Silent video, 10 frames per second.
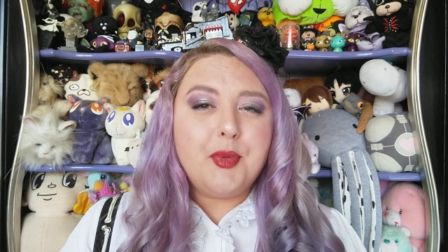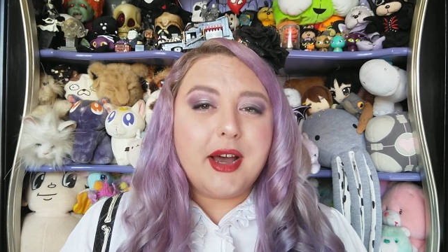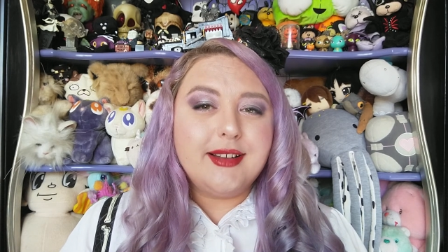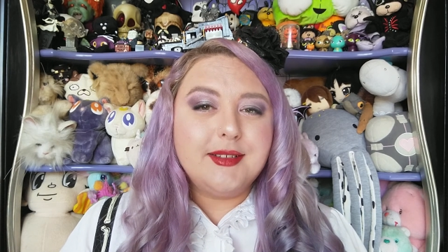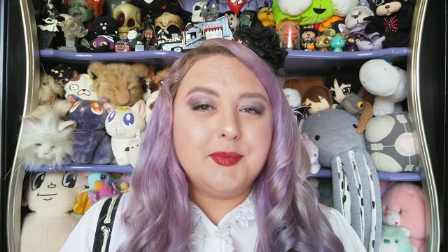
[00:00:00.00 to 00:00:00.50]

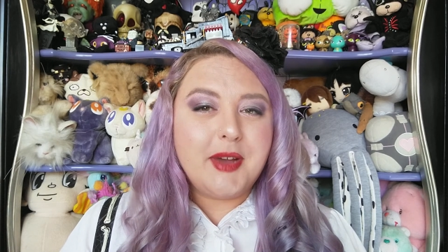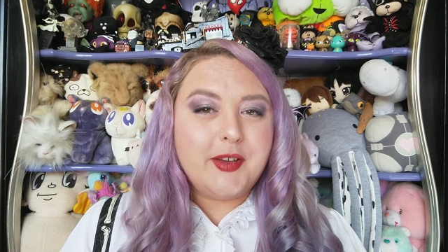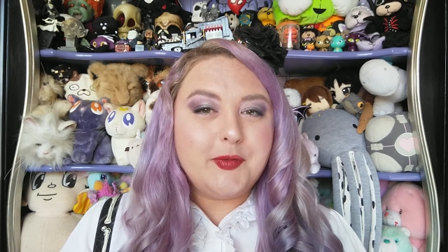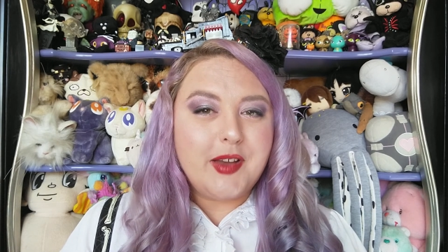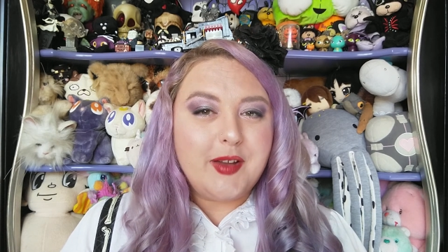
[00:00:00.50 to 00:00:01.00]
But
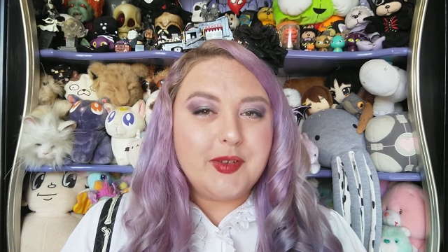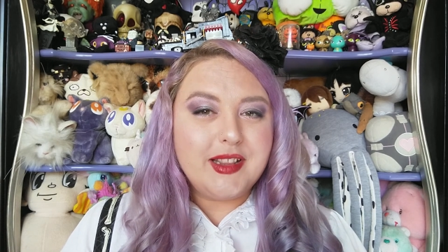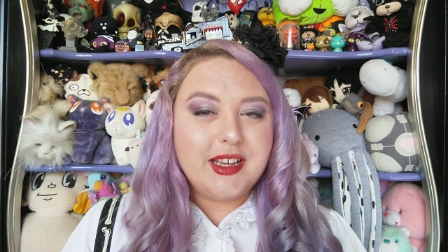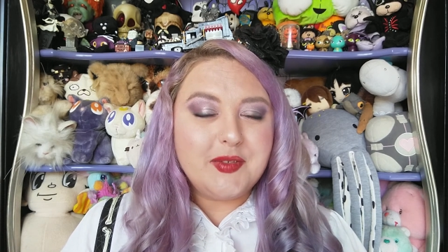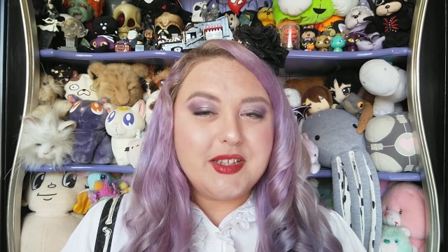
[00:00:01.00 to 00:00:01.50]
my
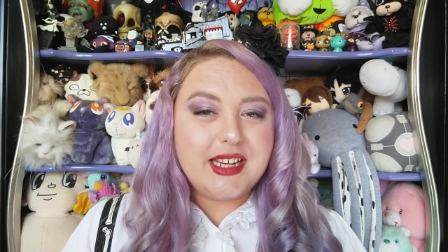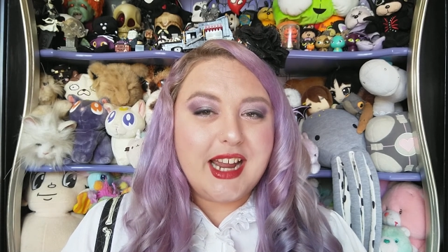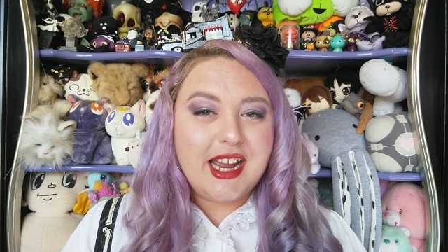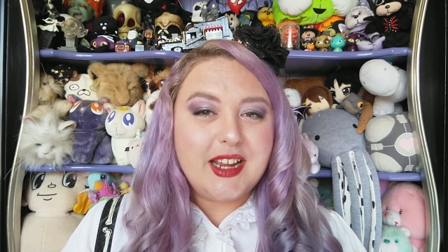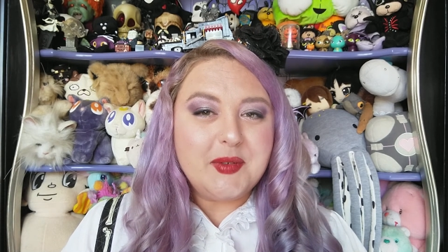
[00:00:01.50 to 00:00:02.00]
favourite thing of
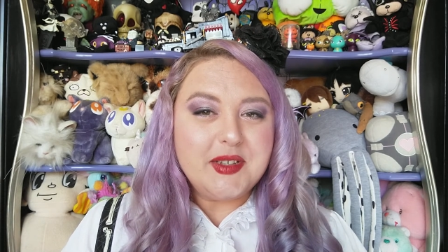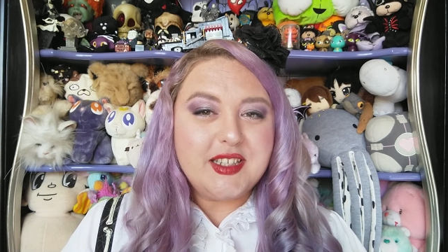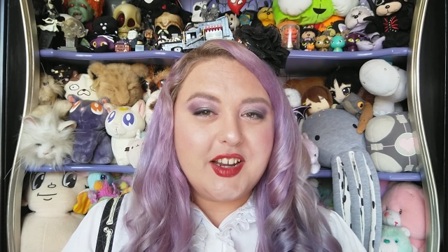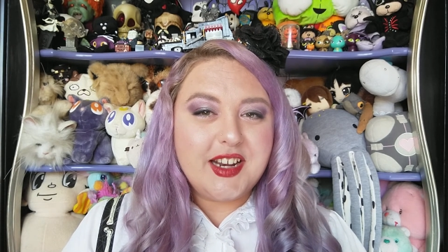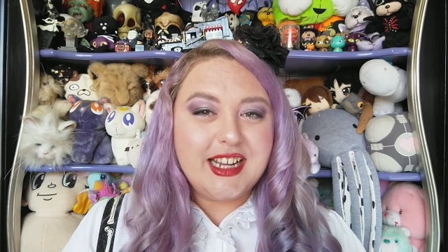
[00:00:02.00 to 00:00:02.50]
today
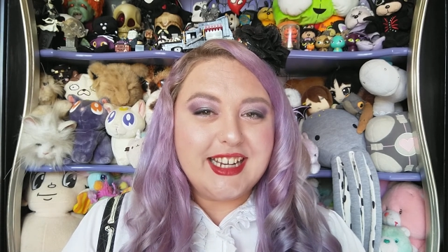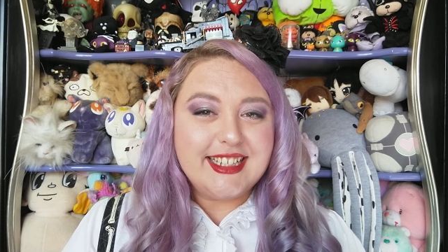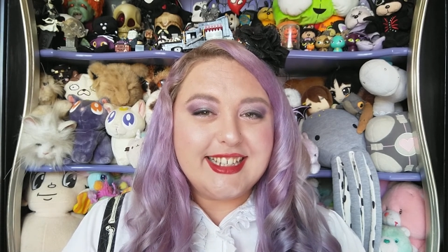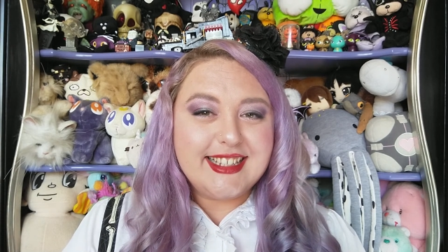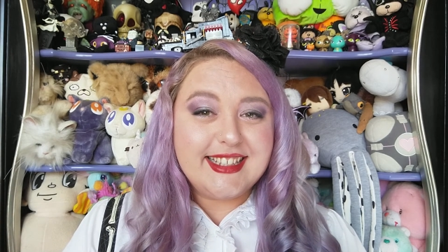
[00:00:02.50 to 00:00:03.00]
was turning it
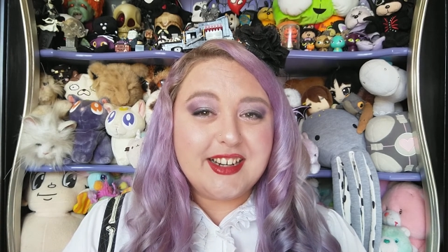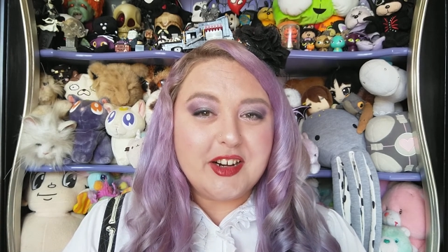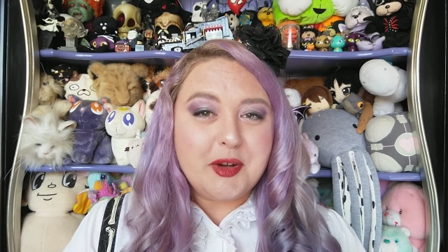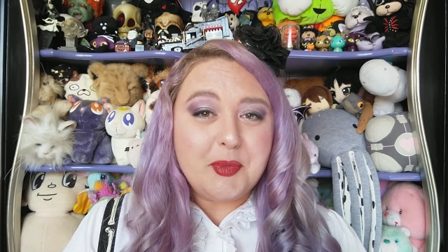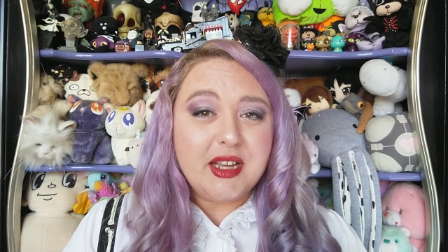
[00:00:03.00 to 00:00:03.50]
into
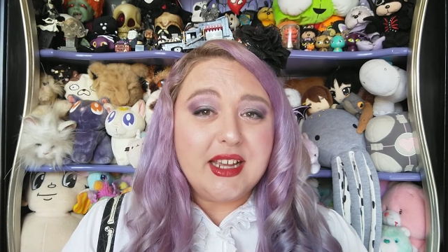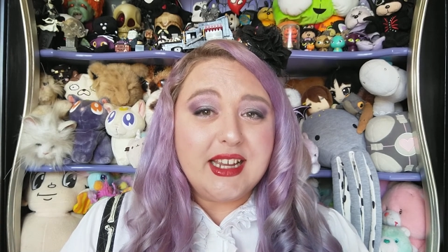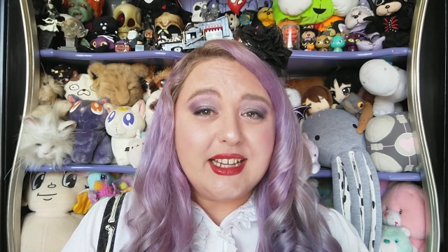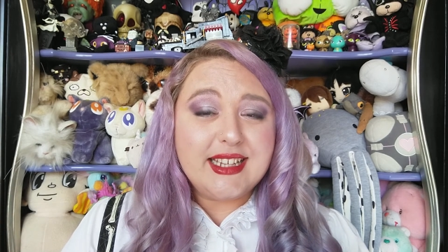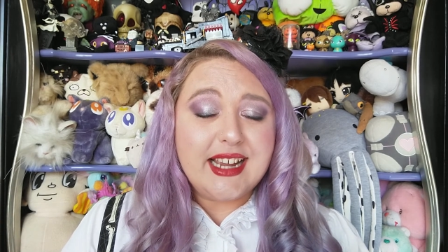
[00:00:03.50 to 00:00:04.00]
syrup.
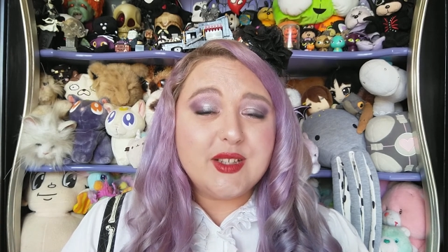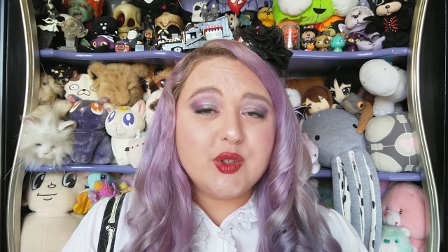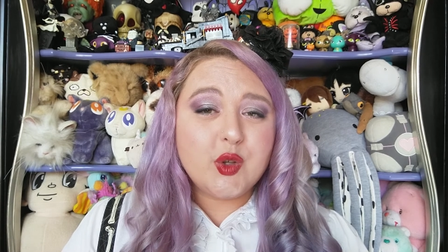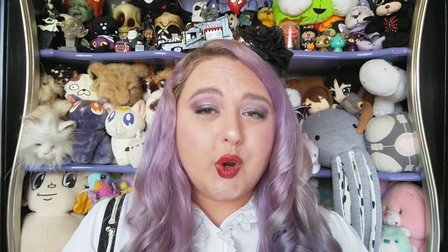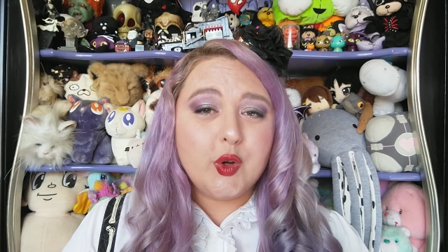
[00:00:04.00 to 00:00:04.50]
It
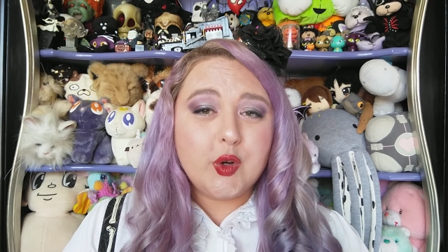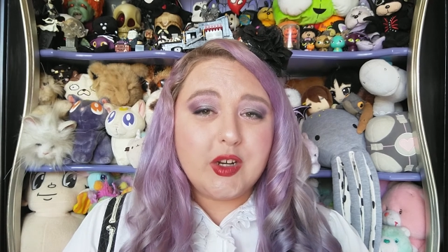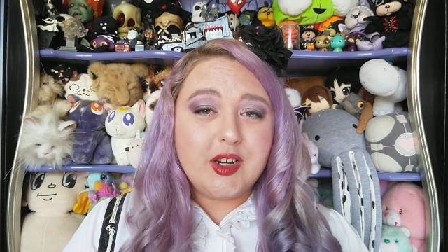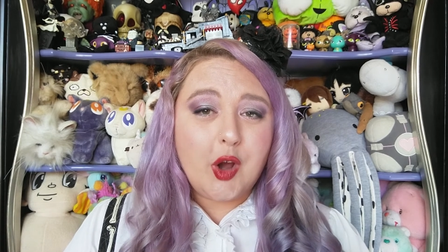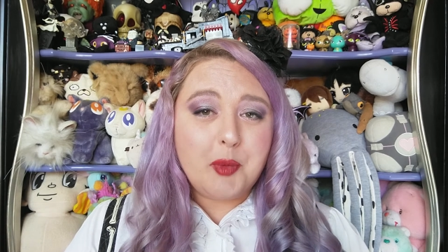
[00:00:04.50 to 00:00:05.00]
tastes so
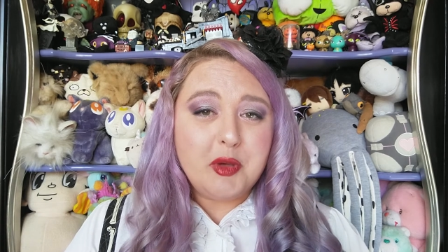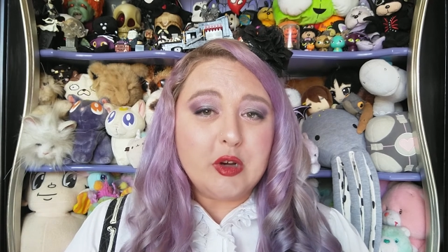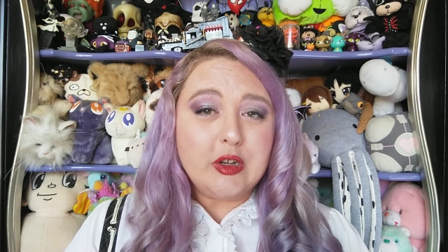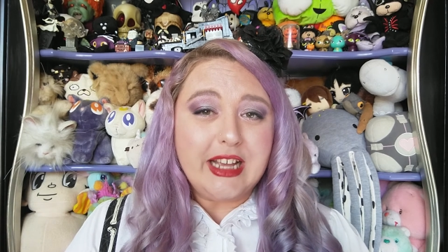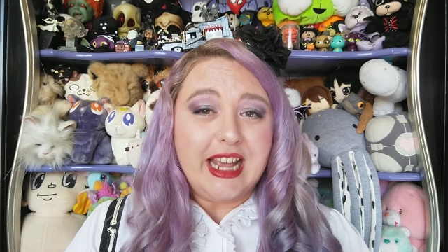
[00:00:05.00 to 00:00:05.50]
good in hot
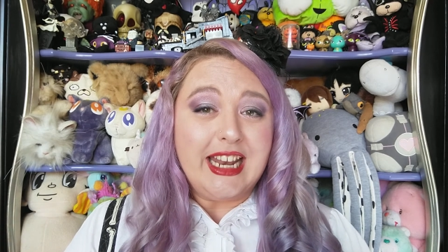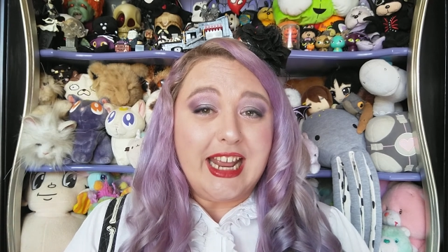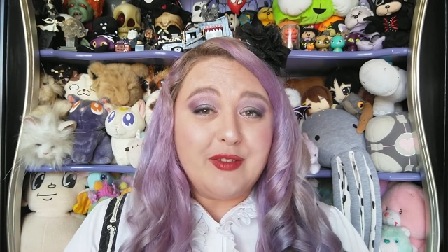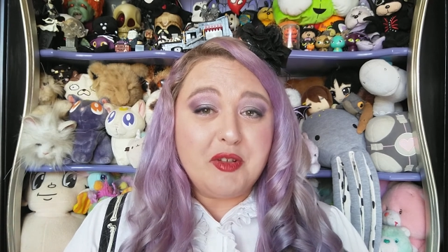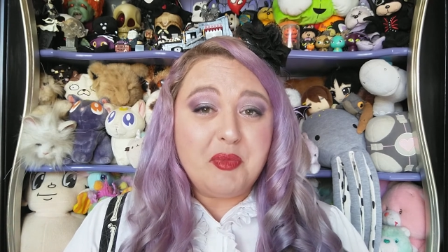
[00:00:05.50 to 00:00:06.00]
milk
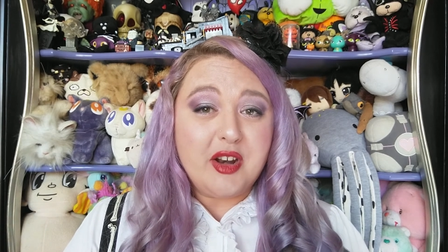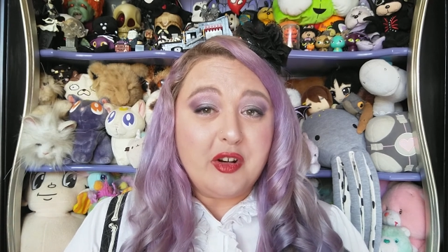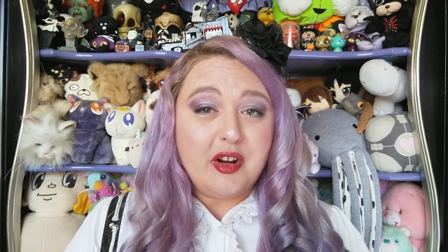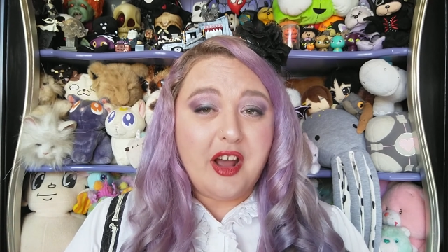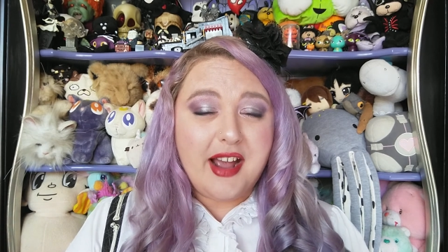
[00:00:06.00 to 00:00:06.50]
and even
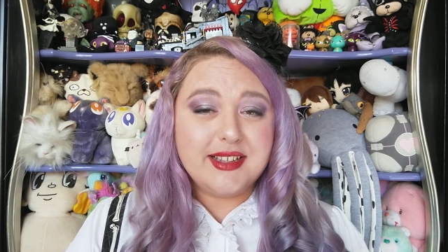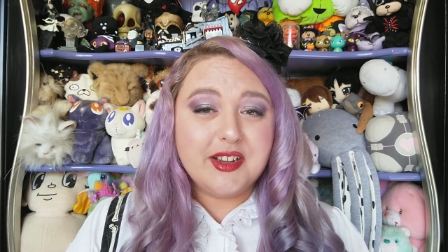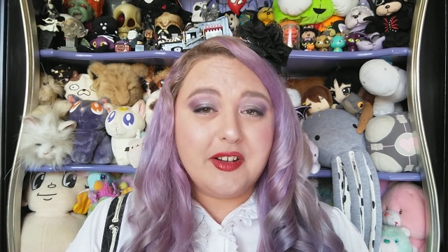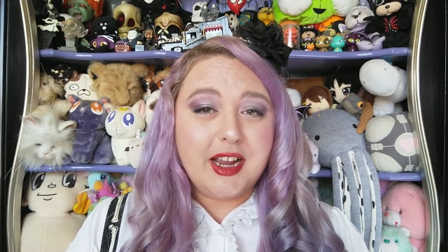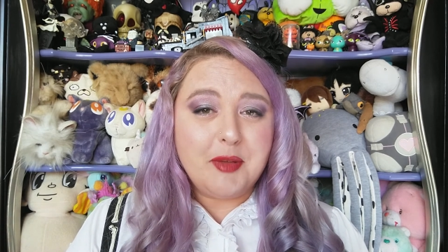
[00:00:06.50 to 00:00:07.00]
better on
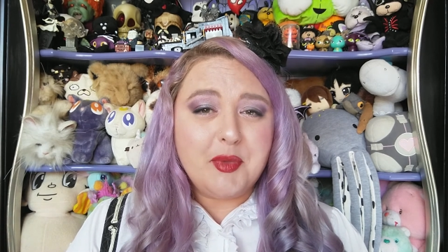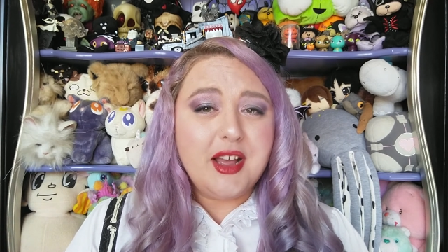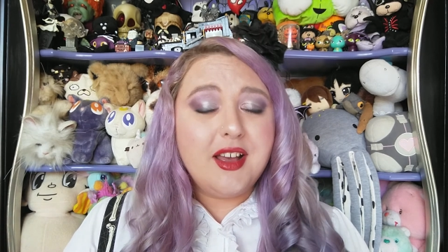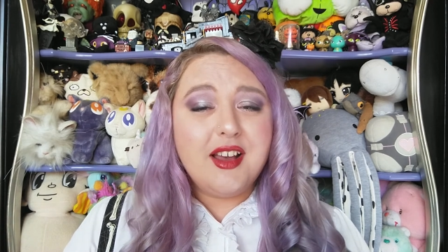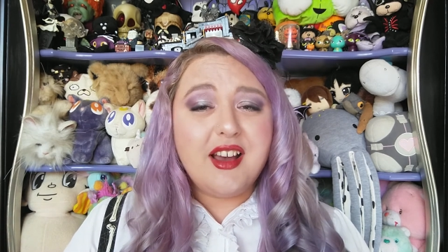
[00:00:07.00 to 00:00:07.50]
ice
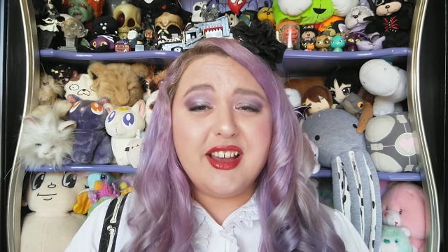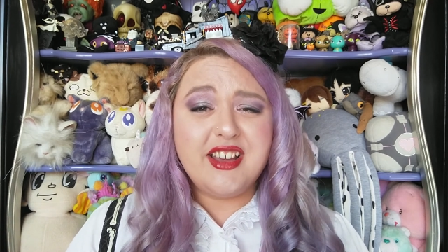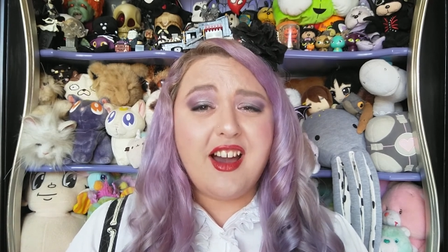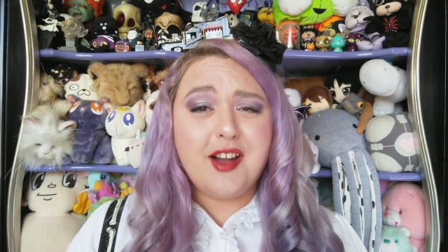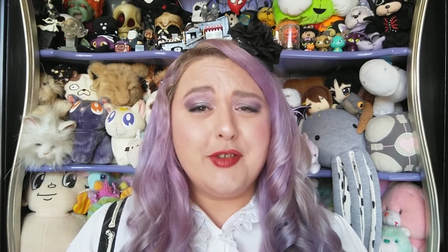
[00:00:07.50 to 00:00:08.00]
cream.
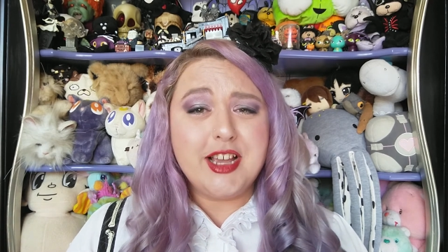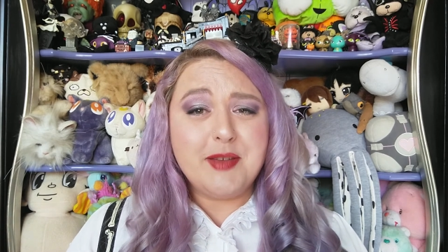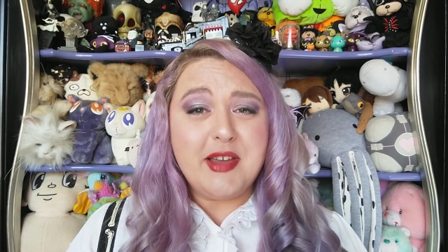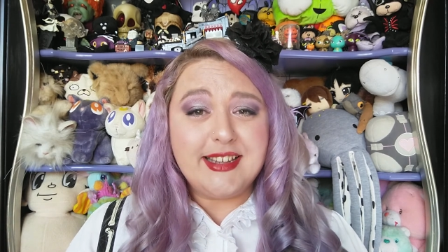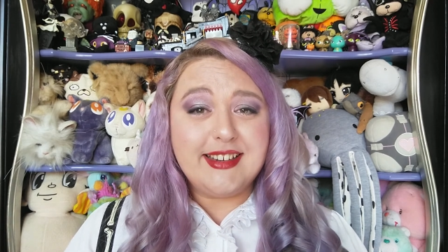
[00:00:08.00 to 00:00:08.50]
I can't
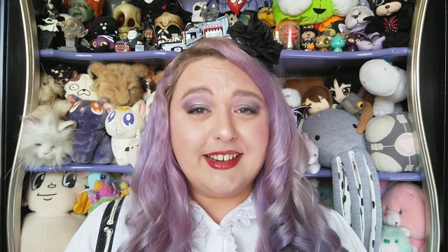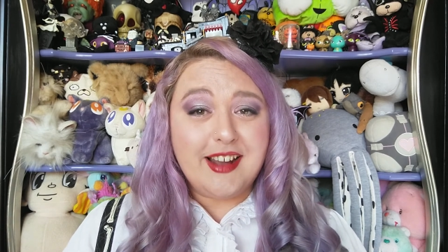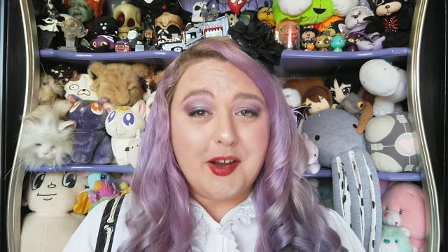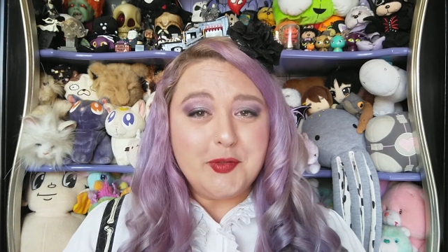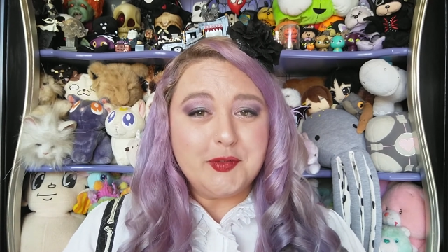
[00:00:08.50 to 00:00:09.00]
recommend it
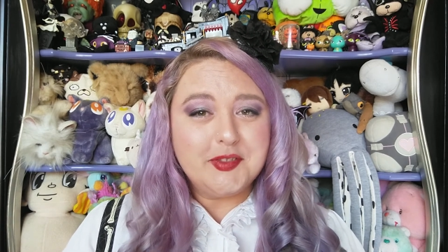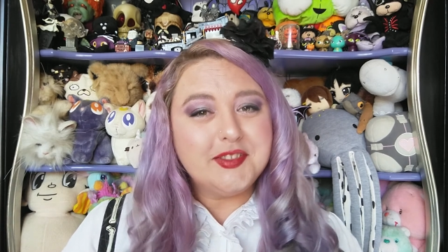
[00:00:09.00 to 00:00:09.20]
enough.